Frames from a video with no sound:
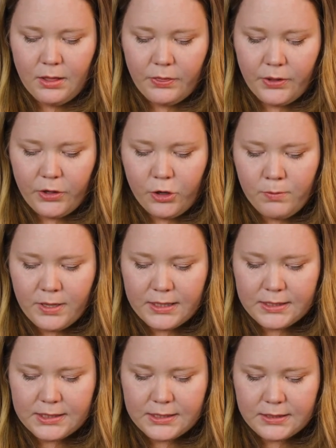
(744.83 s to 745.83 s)
the
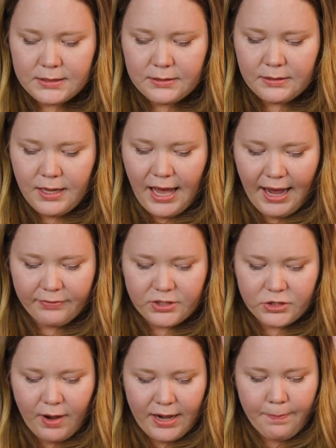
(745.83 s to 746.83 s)
humans have to
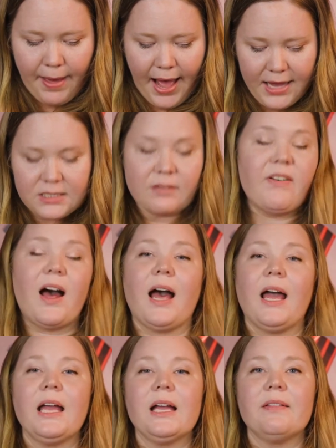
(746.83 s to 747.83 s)
try to
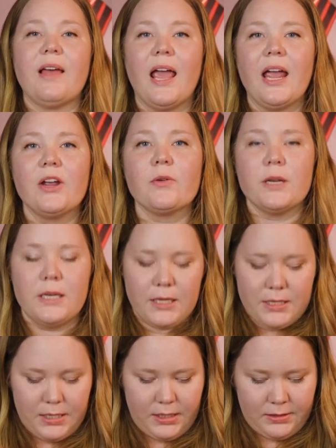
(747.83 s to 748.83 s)
pacify the angry
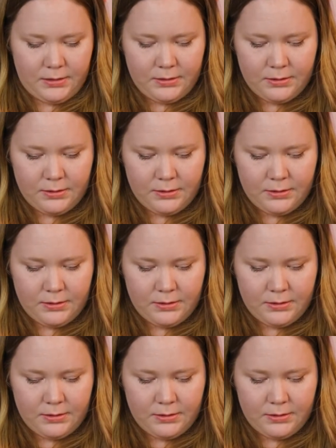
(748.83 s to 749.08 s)
deity.